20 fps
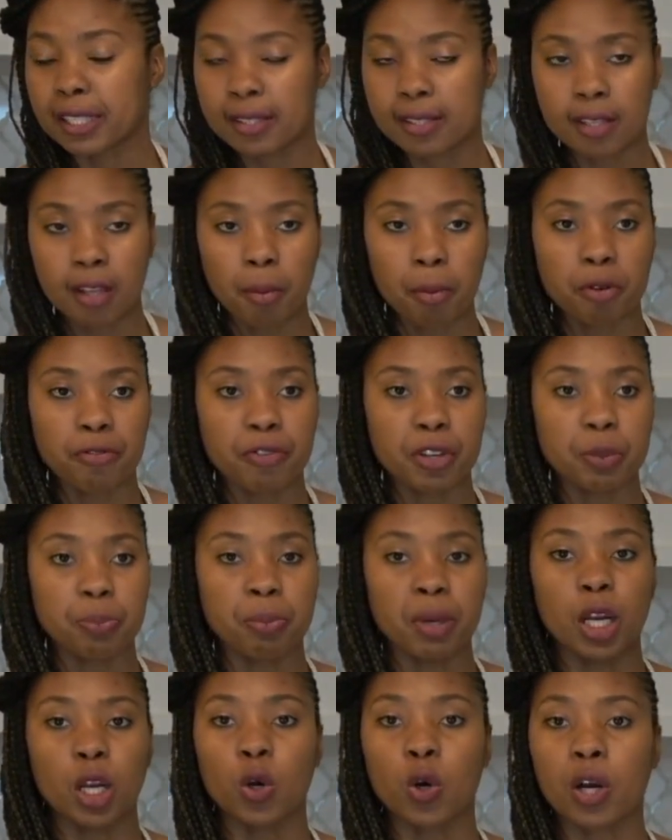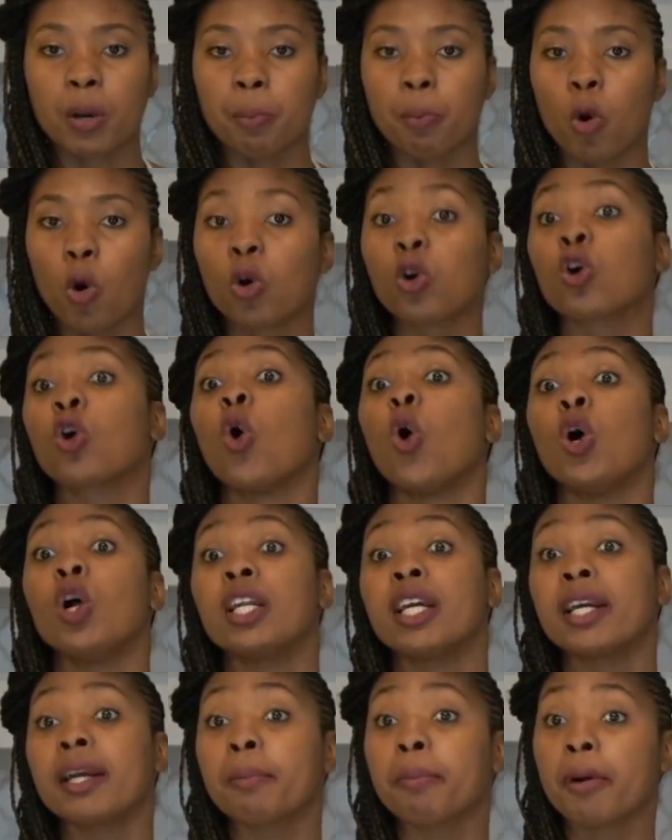Some of it may look more
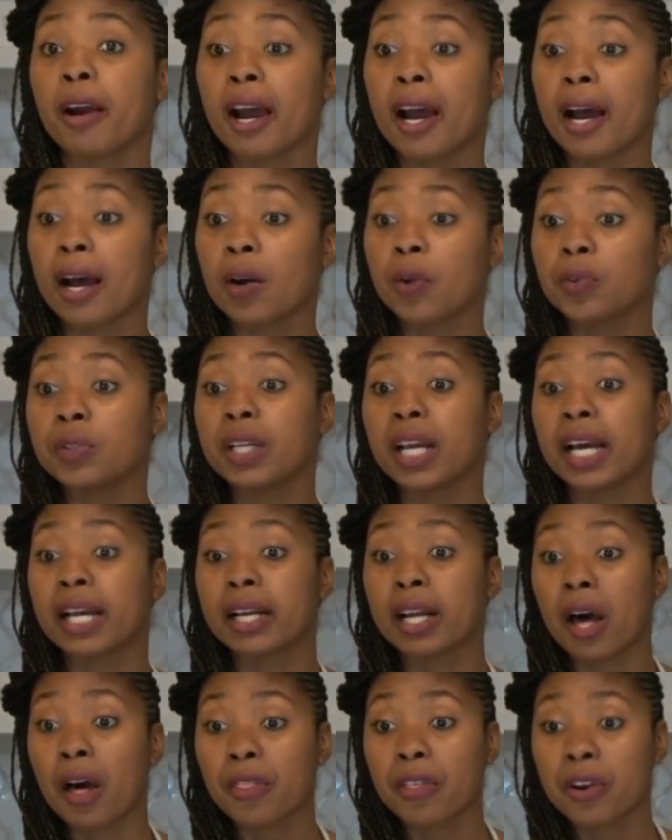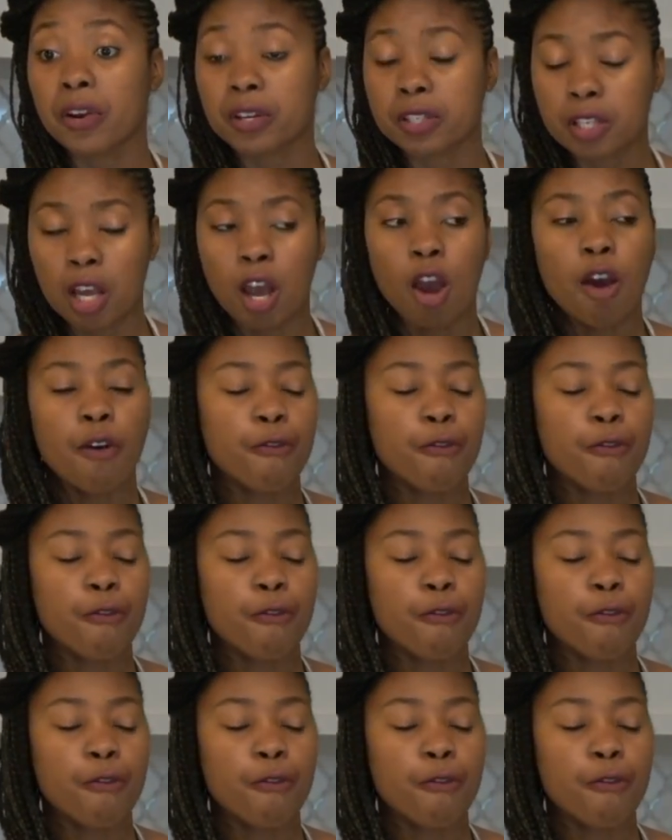golden brown than others.